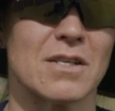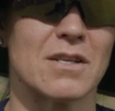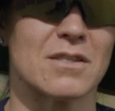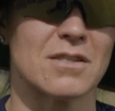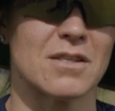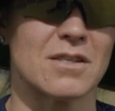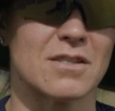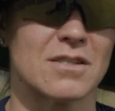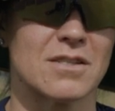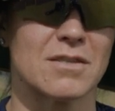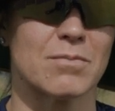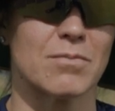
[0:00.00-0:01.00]
and
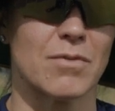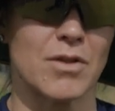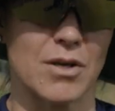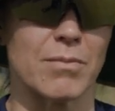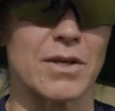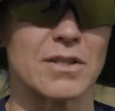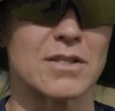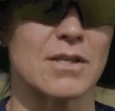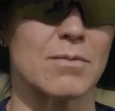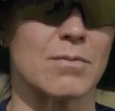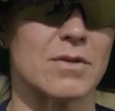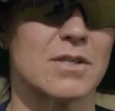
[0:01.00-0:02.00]
it's three big
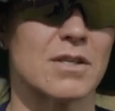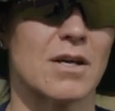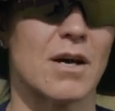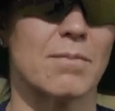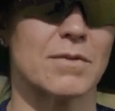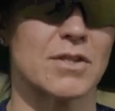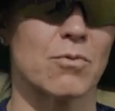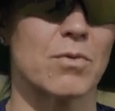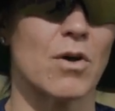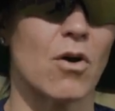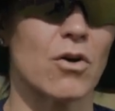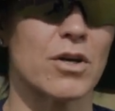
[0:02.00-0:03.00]
teams. So
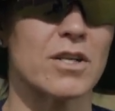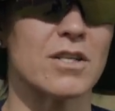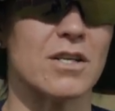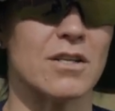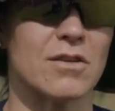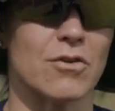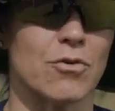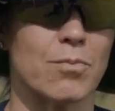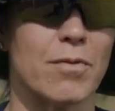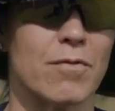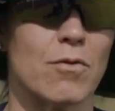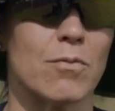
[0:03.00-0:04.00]
we are going to need good
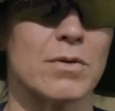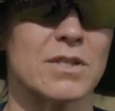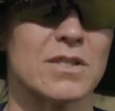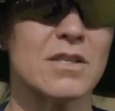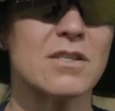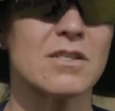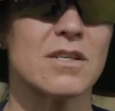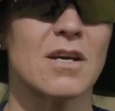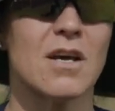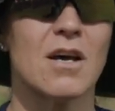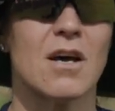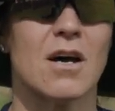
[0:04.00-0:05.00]
performances.
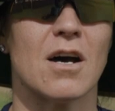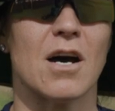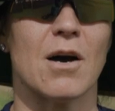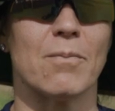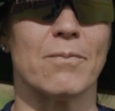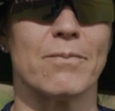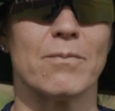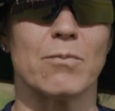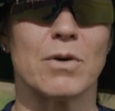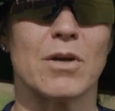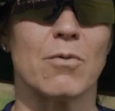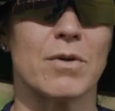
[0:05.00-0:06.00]

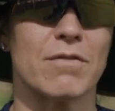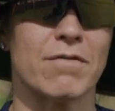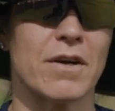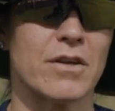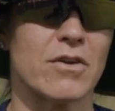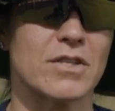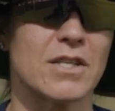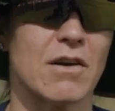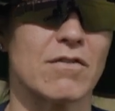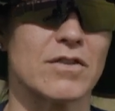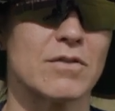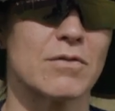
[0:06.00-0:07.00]
We don't want to find
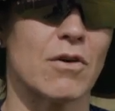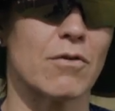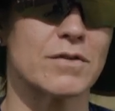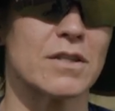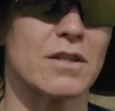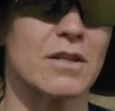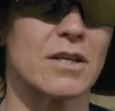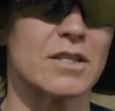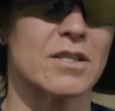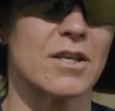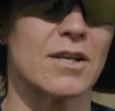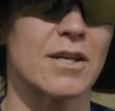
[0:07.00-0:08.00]
ourselves after the
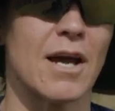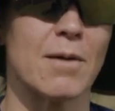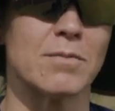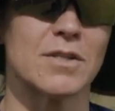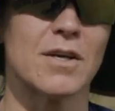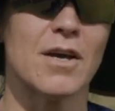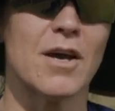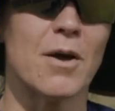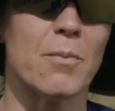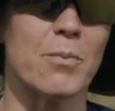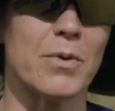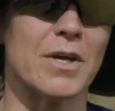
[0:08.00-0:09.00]
next three games
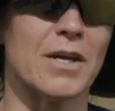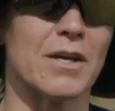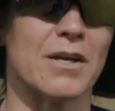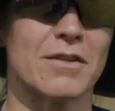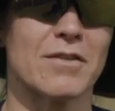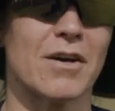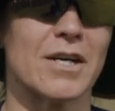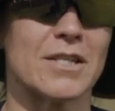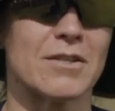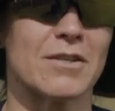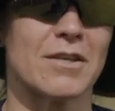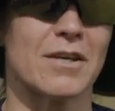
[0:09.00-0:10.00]
being
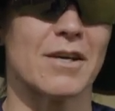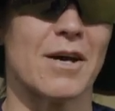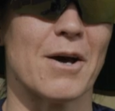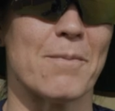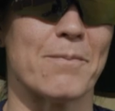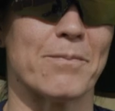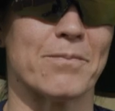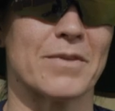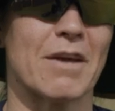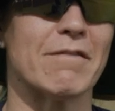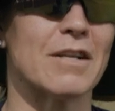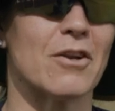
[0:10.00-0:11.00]
tied,
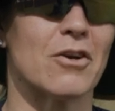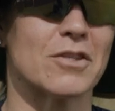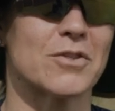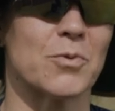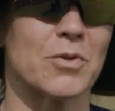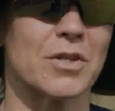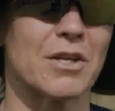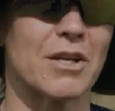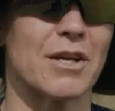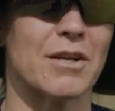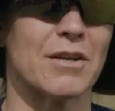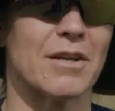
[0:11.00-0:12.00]
having lost all
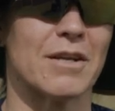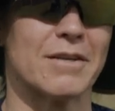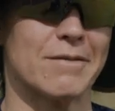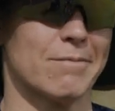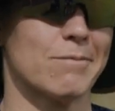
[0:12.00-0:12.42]
three, and